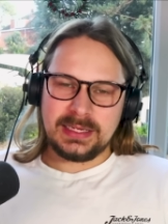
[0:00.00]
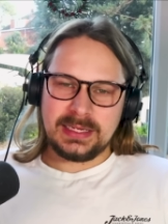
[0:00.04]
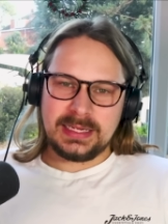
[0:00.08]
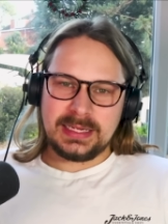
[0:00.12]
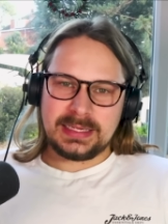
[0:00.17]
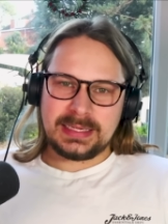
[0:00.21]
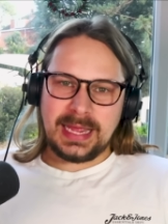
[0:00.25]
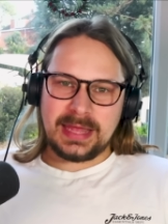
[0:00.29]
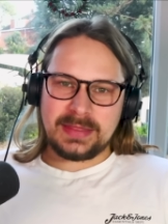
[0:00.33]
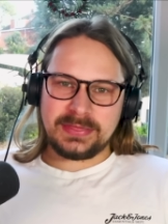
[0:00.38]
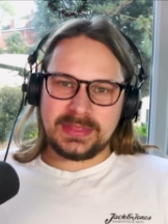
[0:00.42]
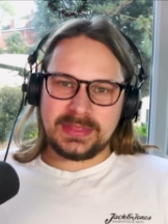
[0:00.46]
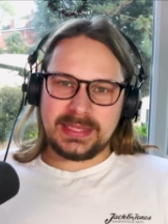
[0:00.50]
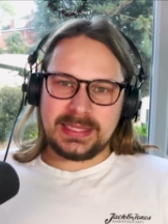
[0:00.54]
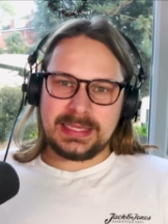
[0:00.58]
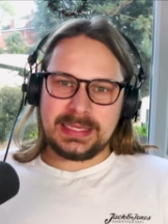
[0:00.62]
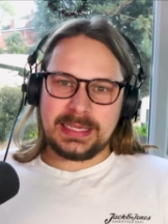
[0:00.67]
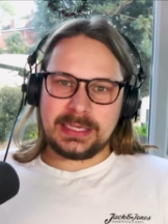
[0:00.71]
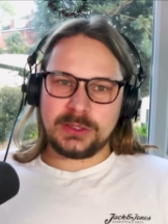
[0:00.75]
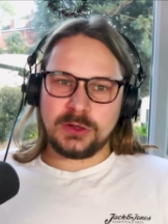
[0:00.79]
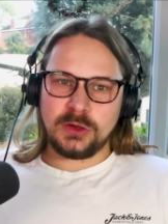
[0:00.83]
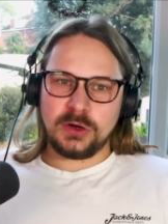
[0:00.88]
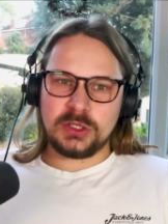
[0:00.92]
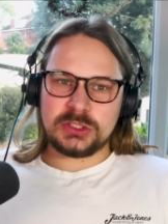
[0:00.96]
Cathie
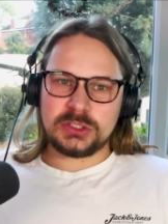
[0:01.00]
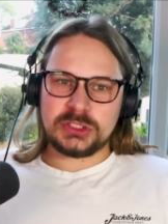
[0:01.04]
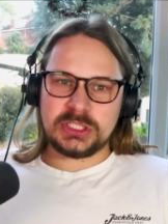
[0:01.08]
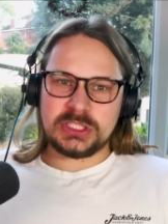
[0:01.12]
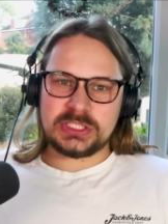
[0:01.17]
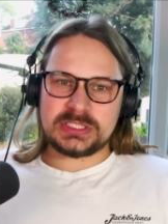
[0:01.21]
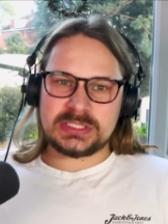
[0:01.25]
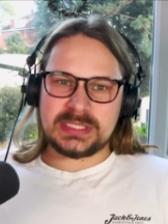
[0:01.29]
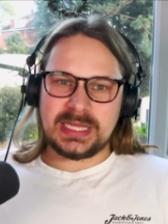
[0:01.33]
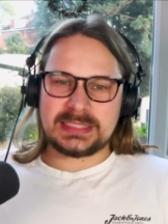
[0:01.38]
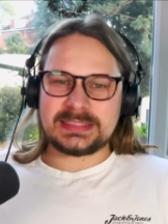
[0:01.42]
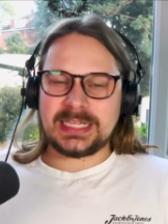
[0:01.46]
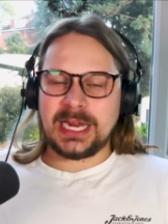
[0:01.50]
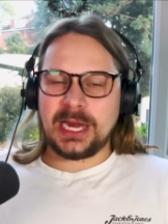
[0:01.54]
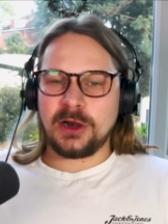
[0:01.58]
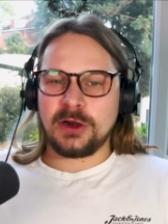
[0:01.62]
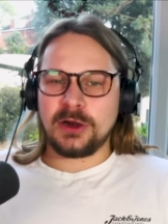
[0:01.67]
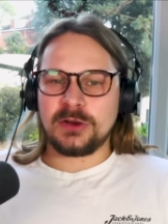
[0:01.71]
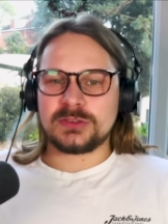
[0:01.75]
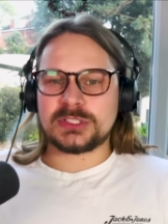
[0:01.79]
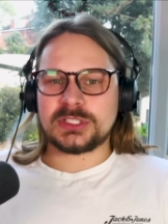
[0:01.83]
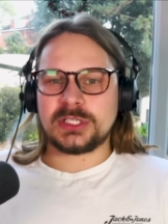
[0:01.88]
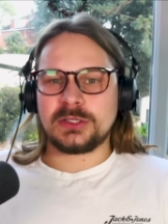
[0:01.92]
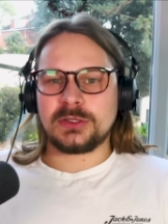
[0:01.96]
acknowledges that
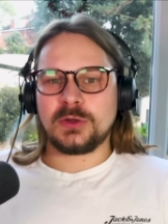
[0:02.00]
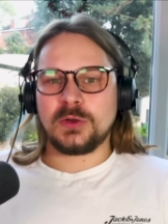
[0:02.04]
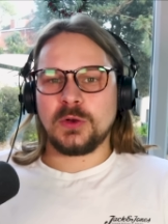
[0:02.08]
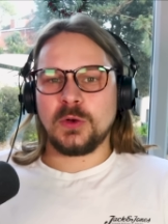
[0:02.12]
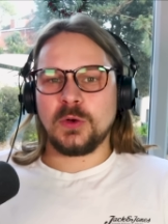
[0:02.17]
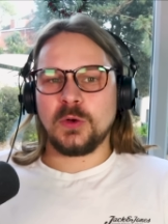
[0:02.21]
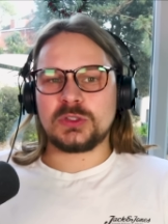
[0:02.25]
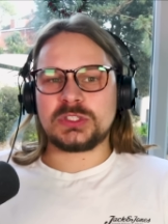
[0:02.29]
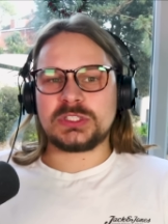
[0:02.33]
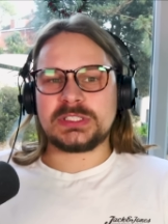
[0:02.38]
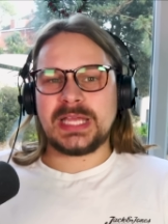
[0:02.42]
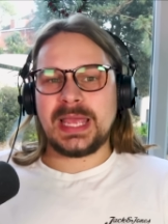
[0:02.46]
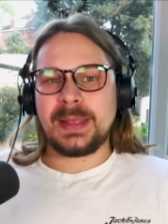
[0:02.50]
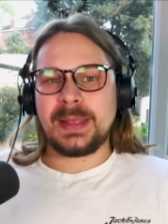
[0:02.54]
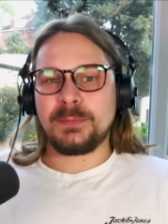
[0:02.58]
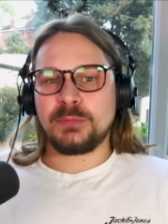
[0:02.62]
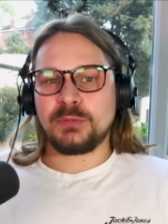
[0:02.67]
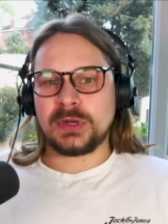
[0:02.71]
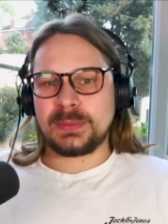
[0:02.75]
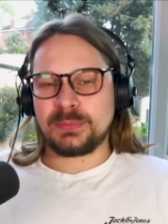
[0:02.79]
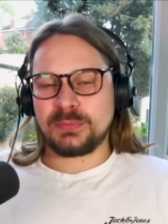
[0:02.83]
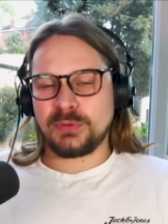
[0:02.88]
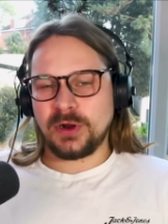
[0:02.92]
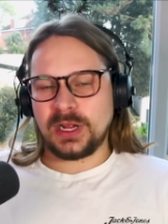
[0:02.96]
tariffs can cause
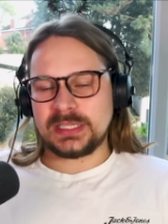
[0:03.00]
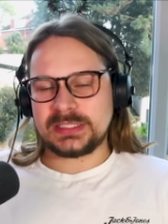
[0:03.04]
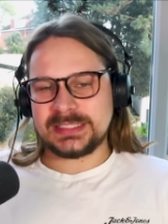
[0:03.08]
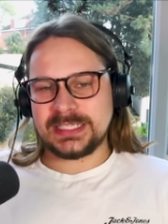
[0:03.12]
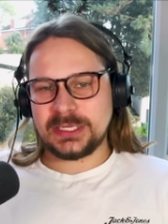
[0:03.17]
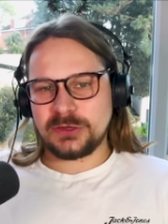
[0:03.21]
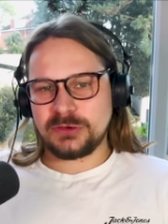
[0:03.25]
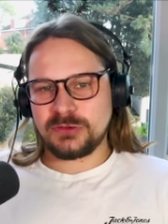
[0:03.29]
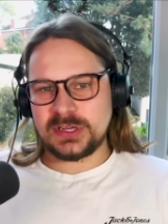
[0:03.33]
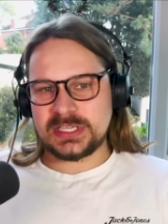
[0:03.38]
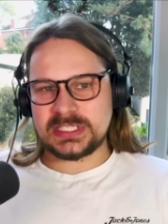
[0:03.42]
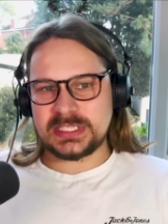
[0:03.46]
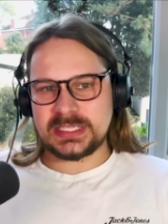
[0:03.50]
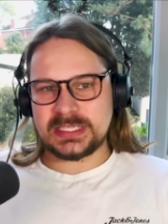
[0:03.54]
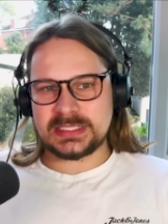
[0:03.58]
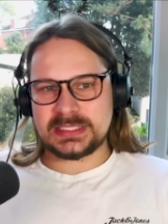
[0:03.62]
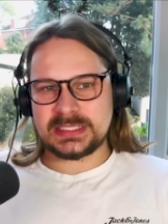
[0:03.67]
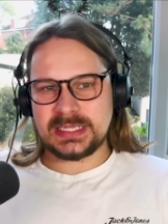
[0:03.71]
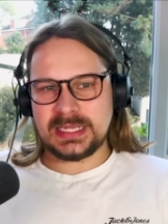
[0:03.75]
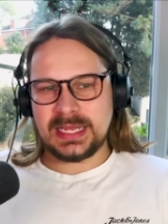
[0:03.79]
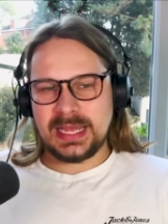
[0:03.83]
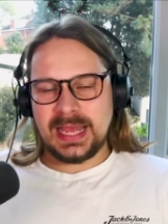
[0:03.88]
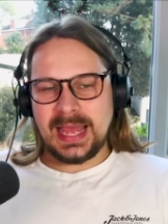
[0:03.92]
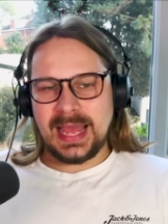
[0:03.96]
temporary price
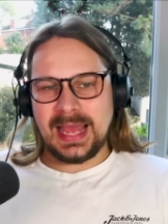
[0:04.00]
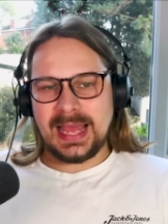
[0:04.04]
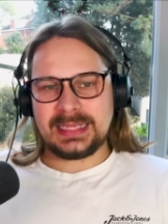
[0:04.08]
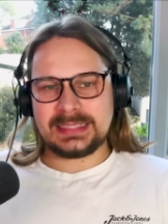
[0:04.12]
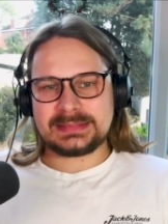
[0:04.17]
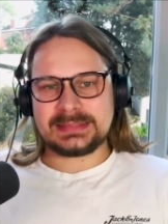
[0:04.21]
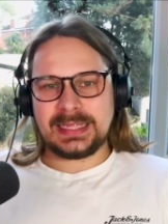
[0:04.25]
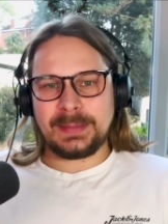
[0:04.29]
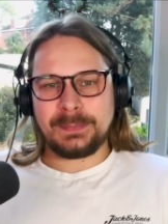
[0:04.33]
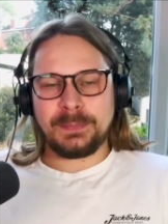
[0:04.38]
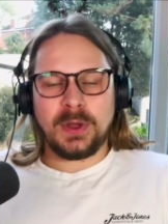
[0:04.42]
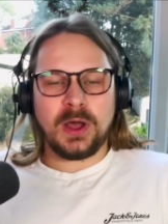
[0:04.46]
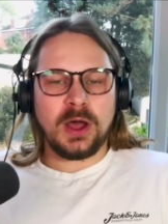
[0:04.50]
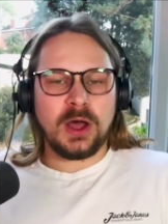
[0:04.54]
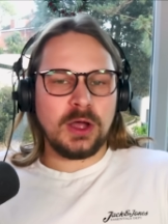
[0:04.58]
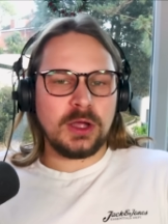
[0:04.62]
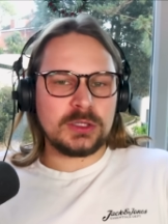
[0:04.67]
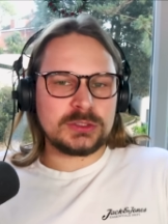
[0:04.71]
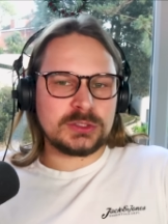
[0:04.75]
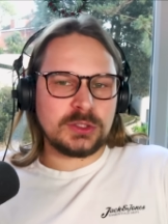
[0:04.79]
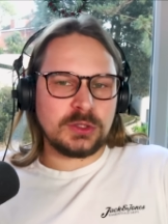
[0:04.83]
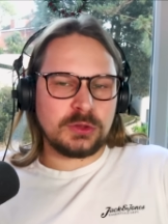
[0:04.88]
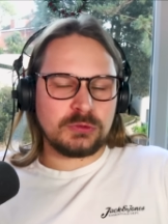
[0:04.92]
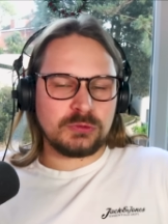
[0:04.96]
increases as they
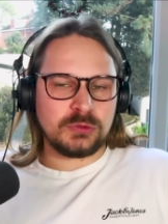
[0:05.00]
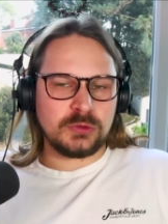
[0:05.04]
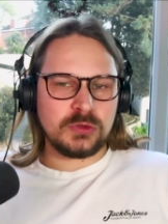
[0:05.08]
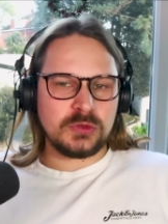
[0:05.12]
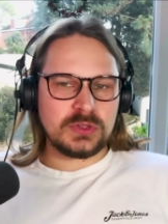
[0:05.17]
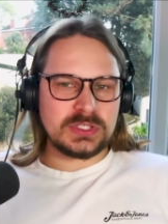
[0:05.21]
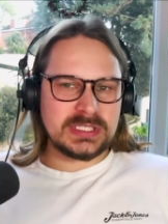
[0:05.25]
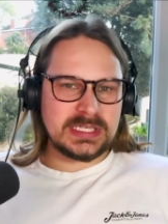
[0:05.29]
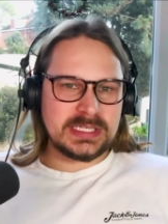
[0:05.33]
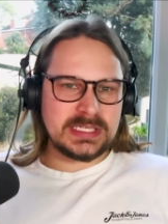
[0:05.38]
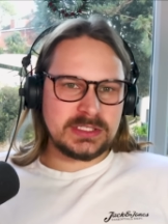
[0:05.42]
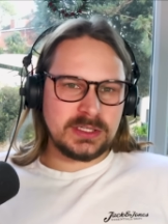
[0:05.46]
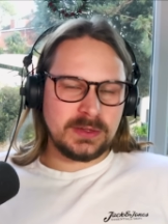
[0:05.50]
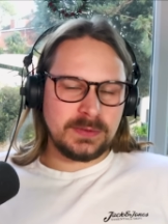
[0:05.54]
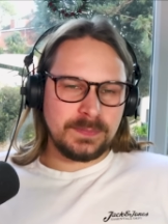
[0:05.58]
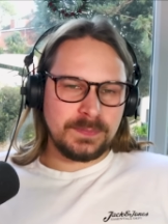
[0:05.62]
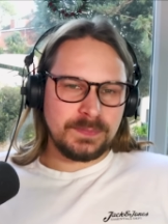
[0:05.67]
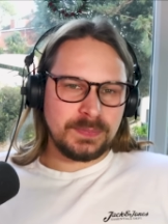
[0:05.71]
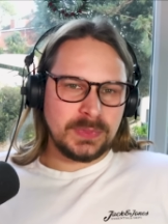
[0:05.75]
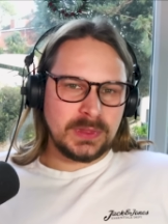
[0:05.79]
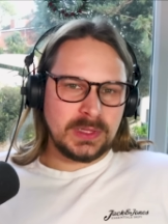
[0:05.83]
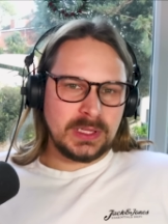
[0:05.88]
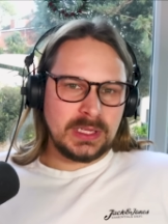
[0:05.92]
pass through the system.